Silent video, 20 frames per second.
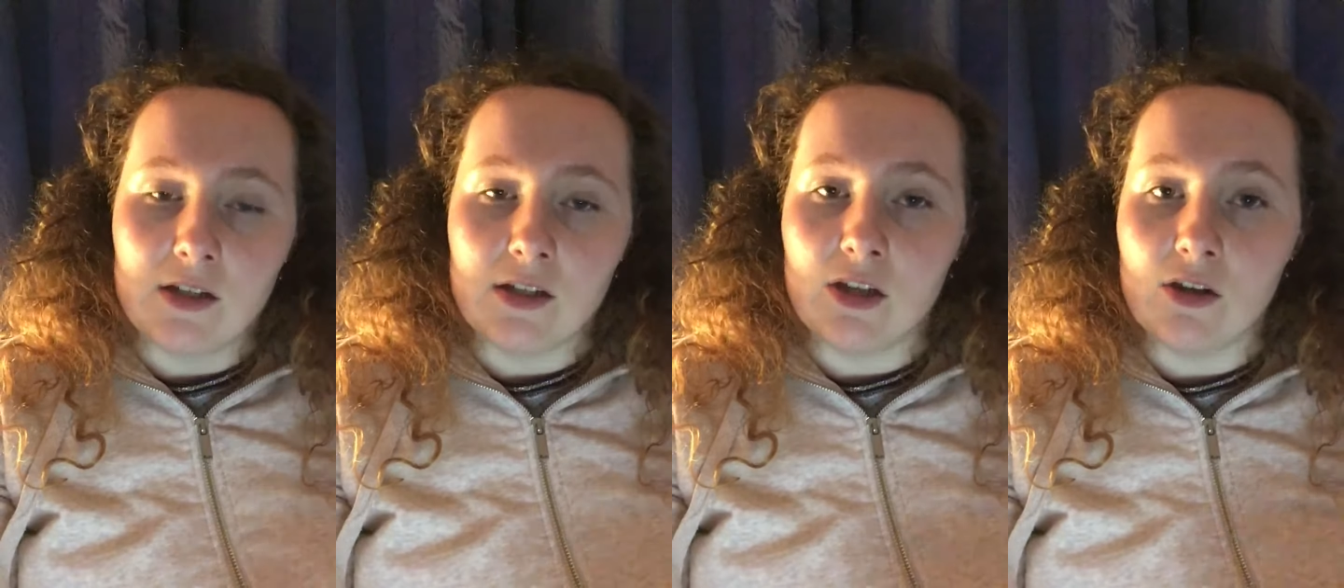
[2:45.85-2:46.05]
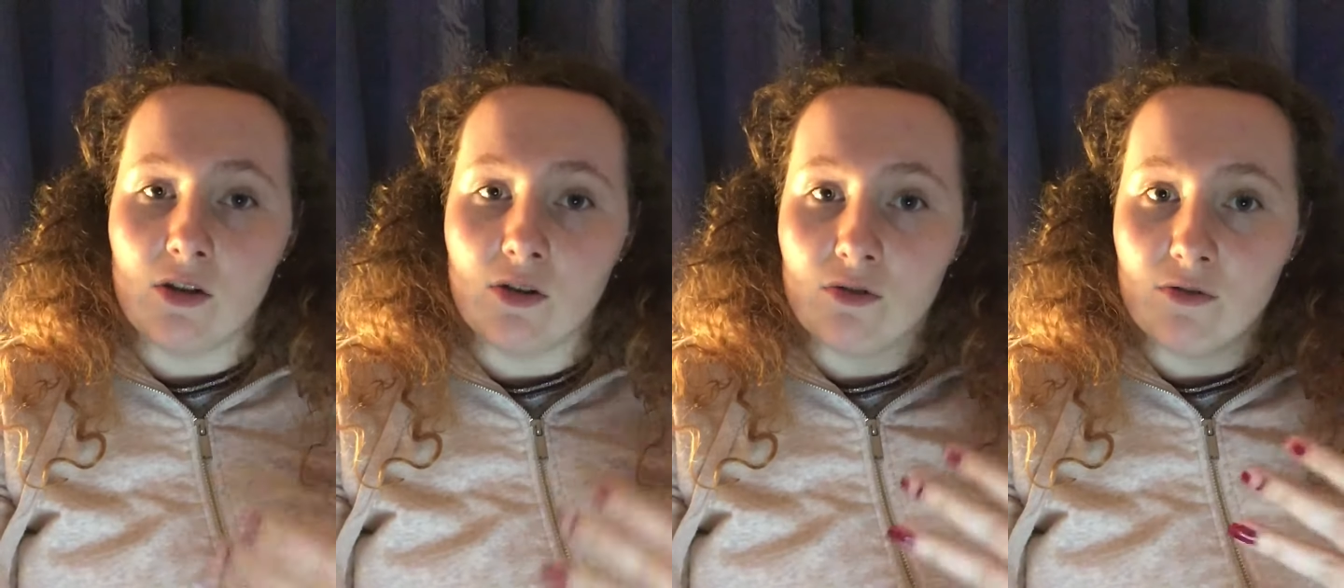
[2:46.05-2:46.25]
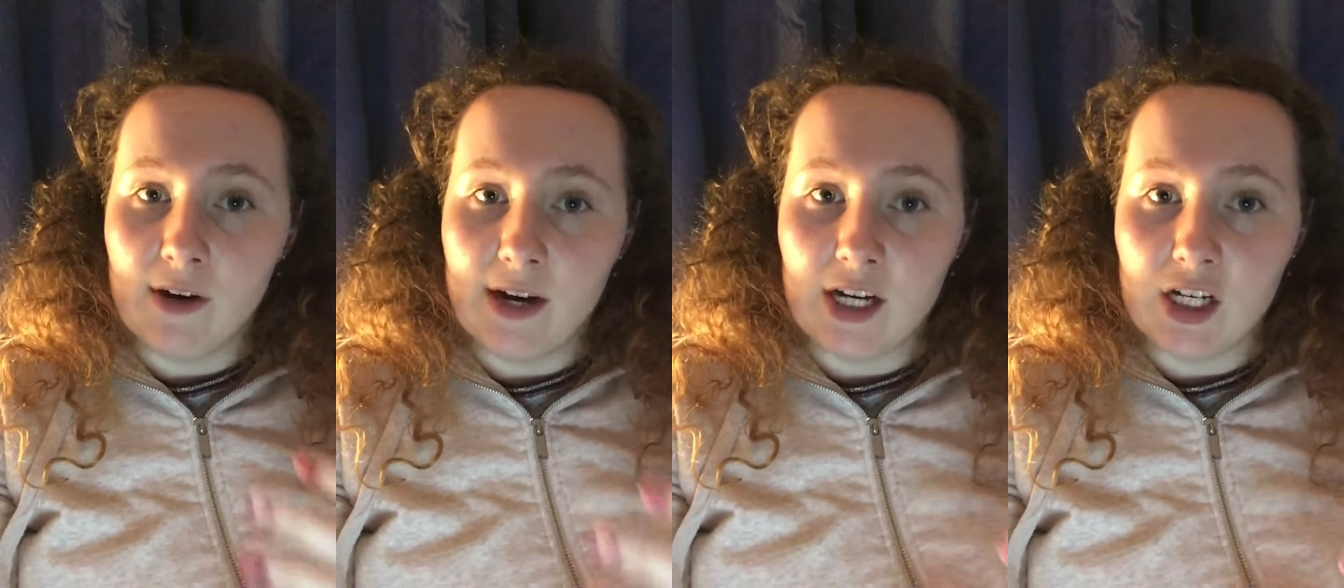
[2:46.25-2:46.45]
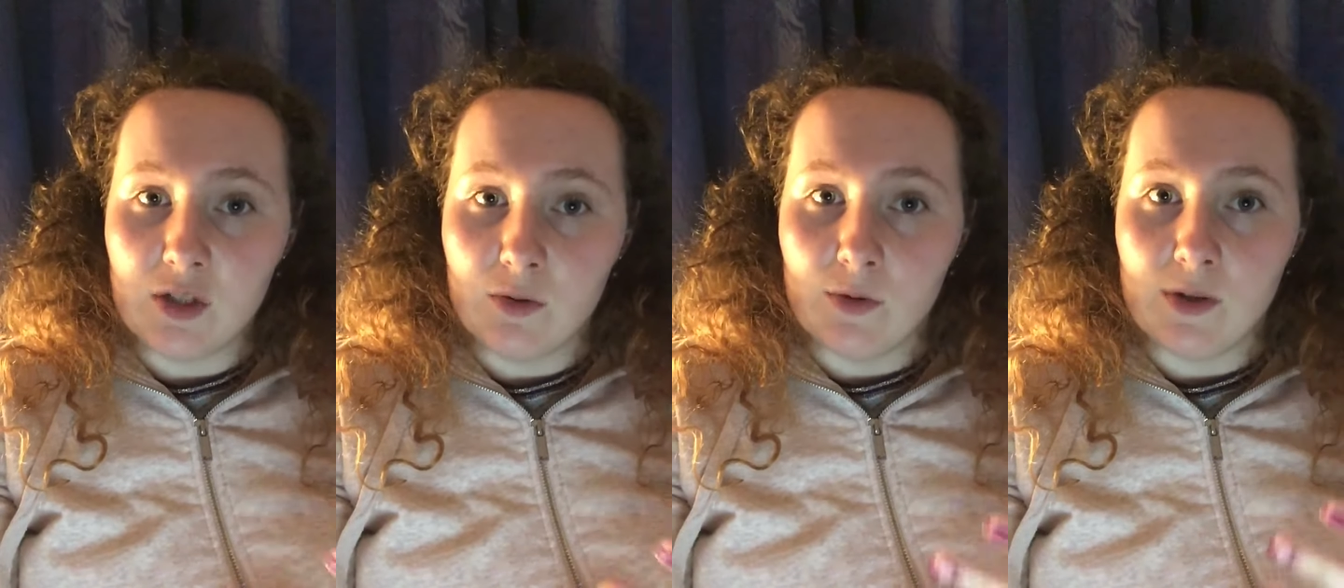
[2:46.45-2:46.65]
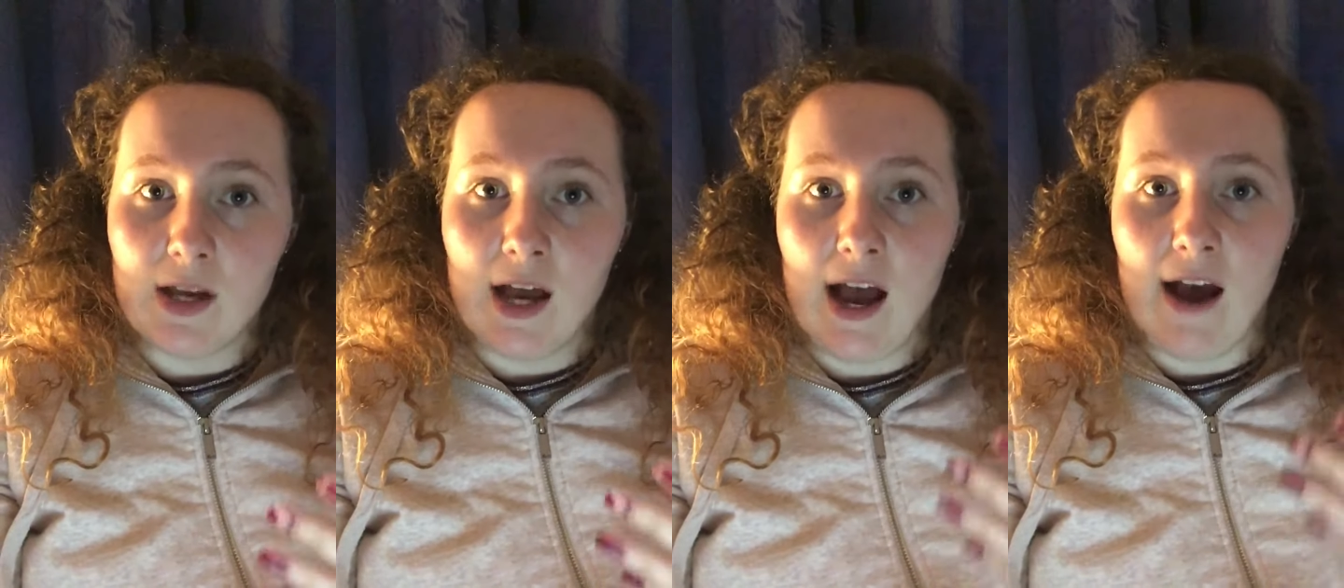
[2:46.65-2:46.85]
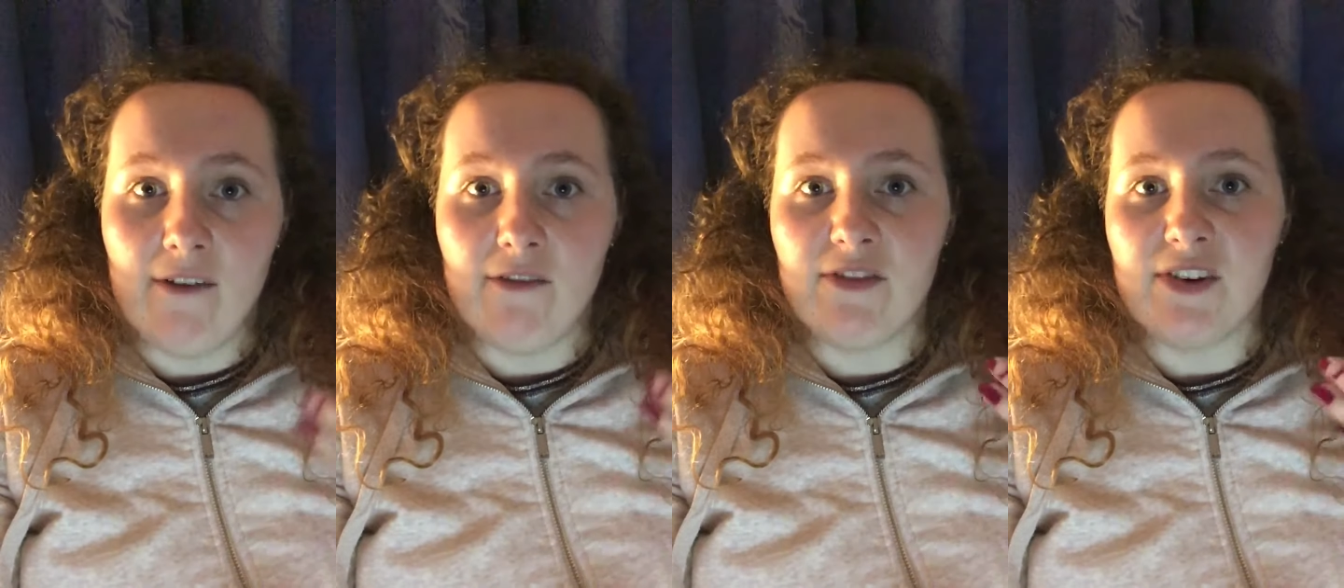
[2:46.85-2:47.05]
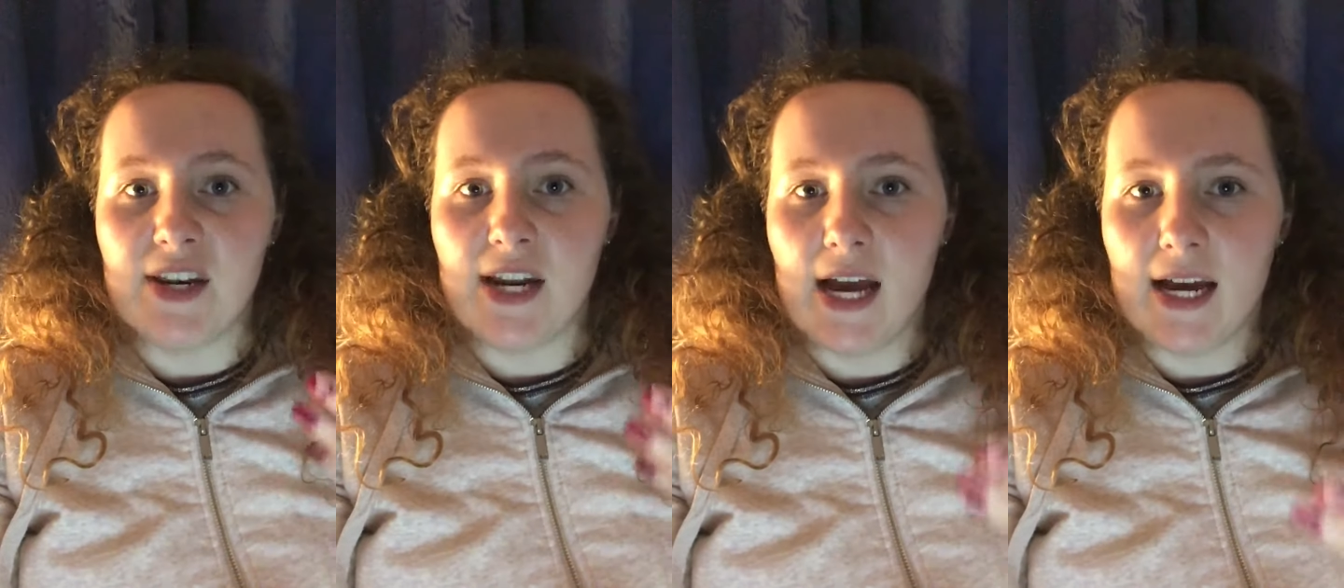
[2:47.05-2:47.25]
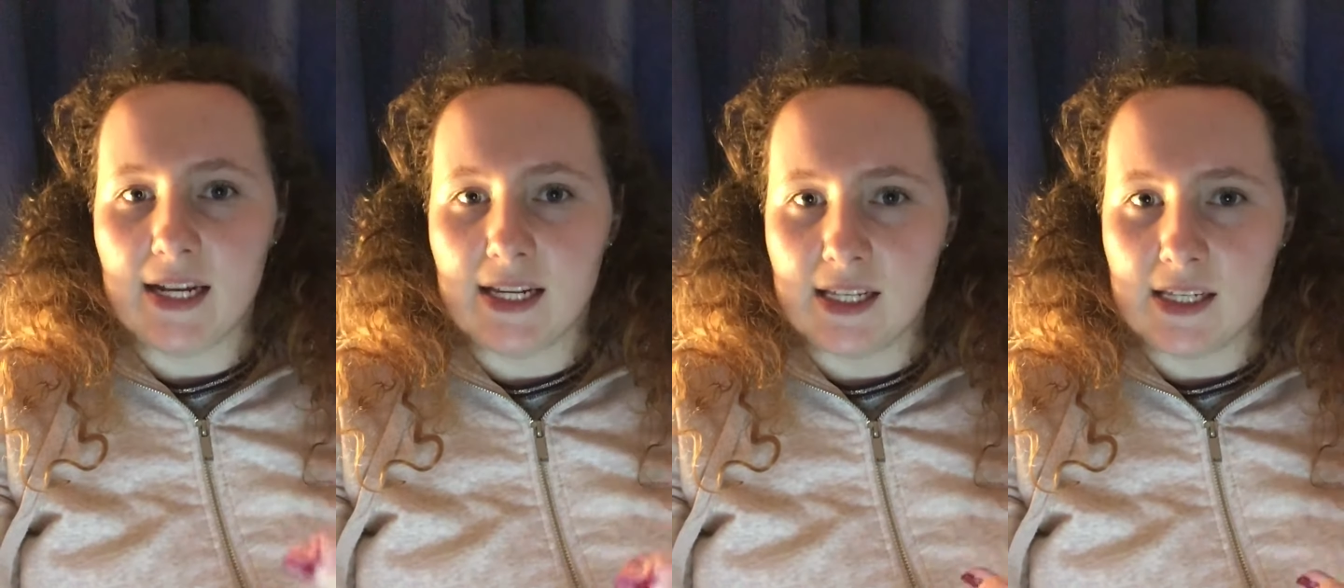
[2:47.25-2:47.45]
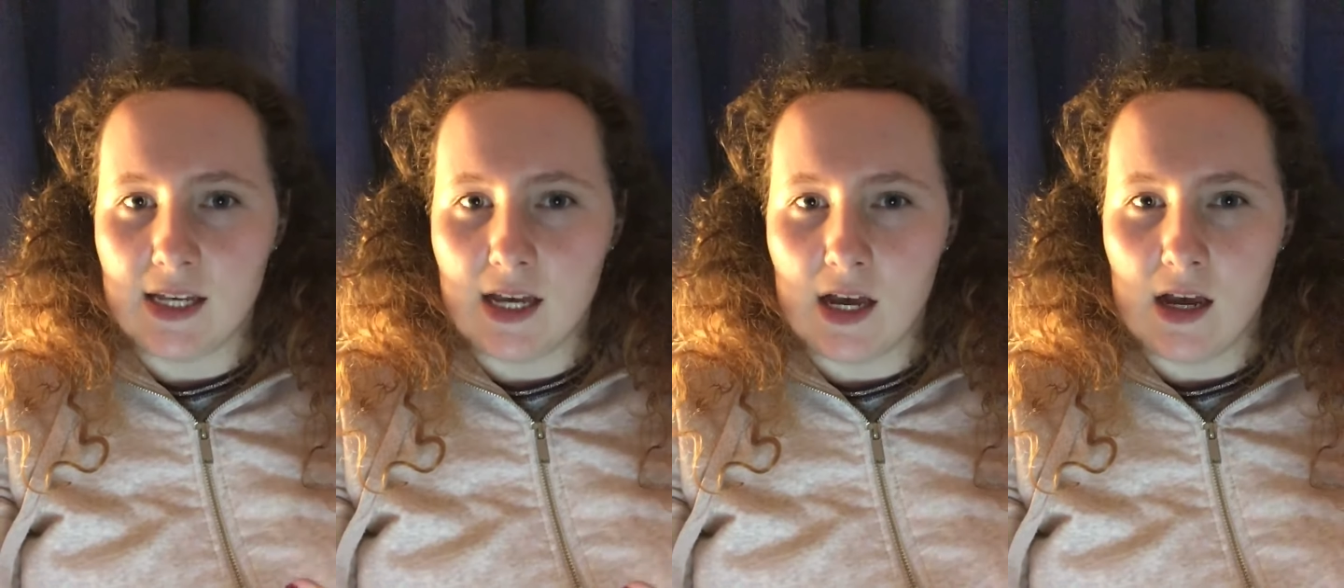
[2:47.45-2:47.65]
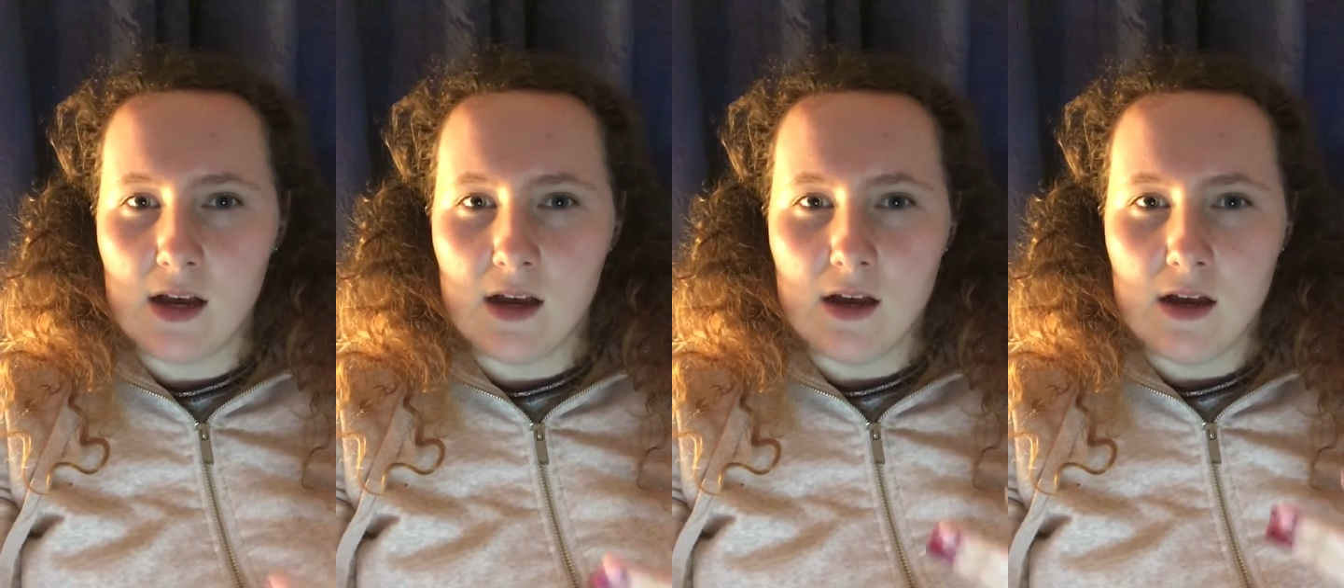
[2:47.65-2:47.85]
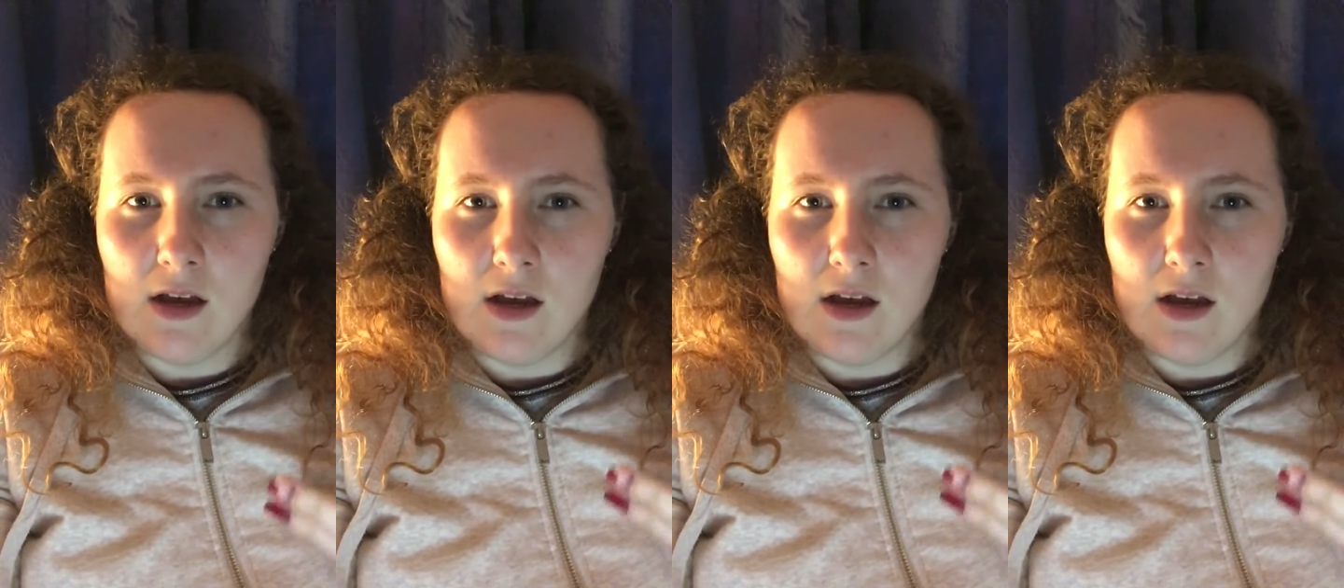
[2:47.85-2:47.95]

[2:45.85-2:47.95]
So the rich would have nicer